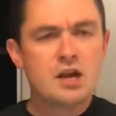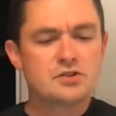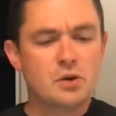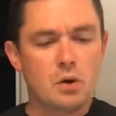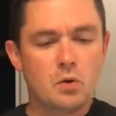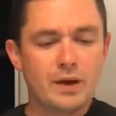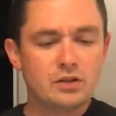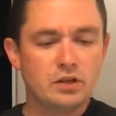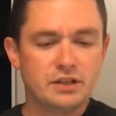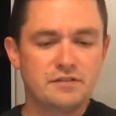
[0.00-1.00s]
So a quick
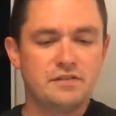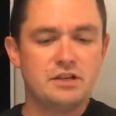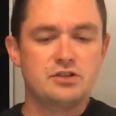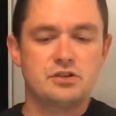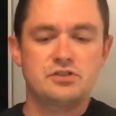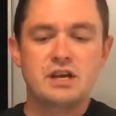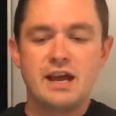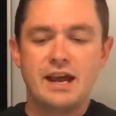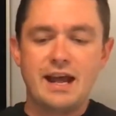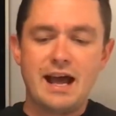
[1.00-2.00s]
look at the features.
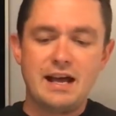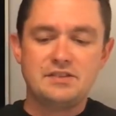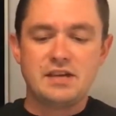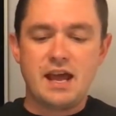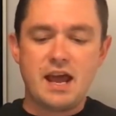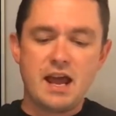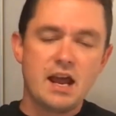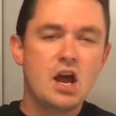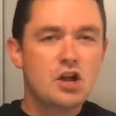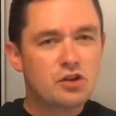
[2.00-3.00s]
It has
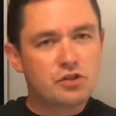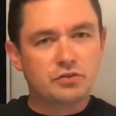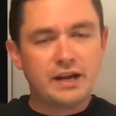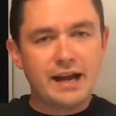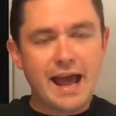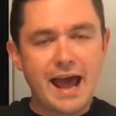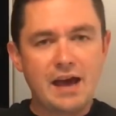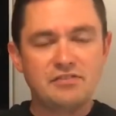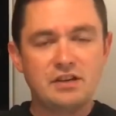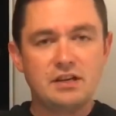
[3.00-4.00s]
a
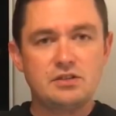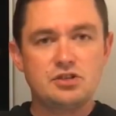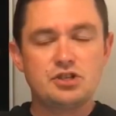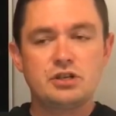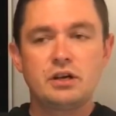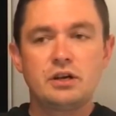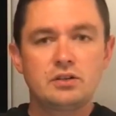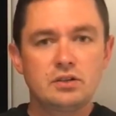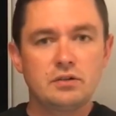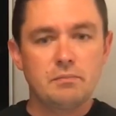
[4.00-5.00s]
3.5-inch
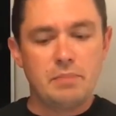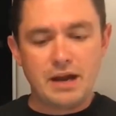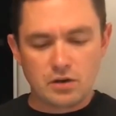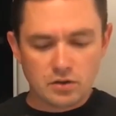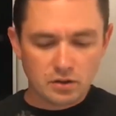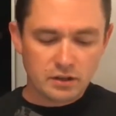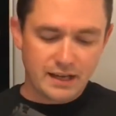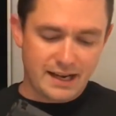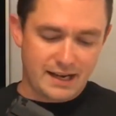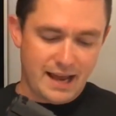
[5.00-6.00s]
barrel,
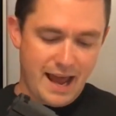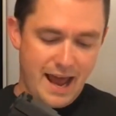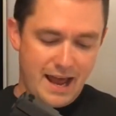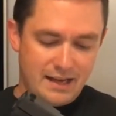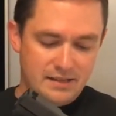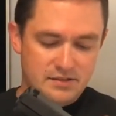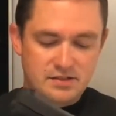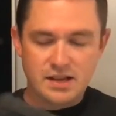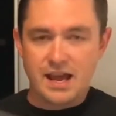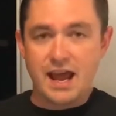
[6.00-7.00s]
it
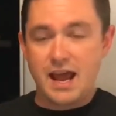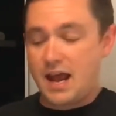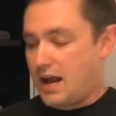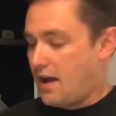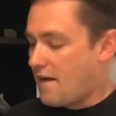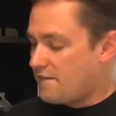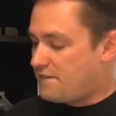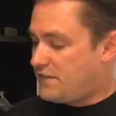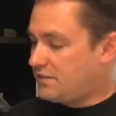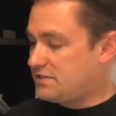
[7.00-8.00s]
has a
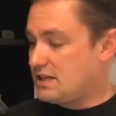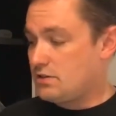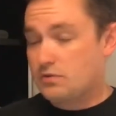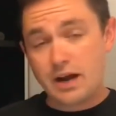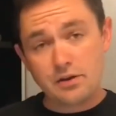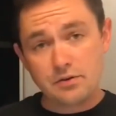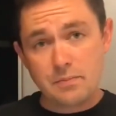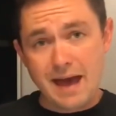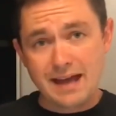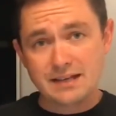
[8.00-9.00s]
15 round
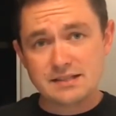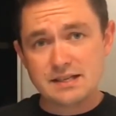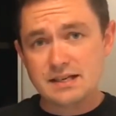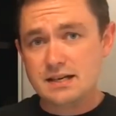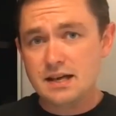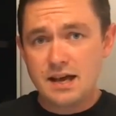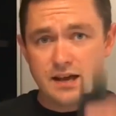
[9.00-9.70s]
magazine,